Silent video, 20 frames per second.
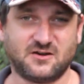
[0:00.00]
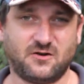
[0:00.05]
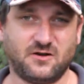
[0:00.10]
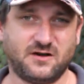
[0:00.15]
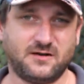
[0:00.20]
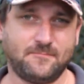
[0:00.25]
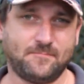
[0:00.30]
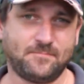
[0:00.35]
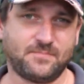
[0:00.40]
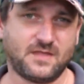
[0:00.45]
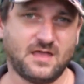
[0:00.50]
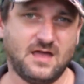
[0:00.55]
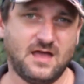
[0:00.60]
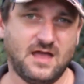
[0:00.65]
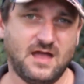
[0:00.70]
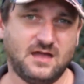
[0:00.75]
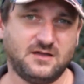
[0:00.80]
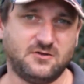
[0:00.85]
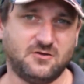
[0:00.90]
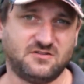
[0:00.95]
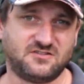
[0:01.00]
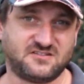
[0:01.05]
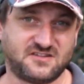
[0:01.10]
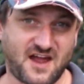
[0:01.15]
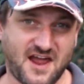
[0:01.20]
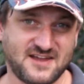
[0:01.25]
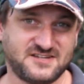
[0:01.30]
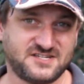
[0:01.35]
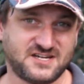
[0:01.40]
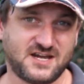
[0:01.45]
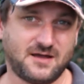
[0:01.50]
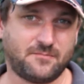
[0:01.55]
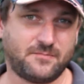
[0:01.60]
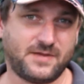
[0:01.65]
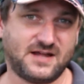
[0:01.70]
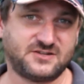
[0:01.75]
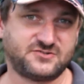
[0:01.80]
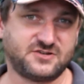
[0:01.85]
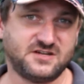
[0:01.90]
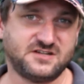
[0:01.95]
on uses AGM
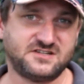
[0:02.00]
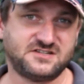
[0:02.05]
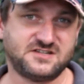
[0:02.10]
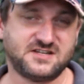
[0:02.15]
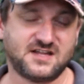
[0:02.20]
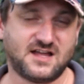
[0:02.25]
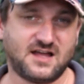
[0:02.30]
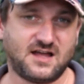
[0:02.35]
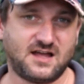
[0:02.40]
batteries.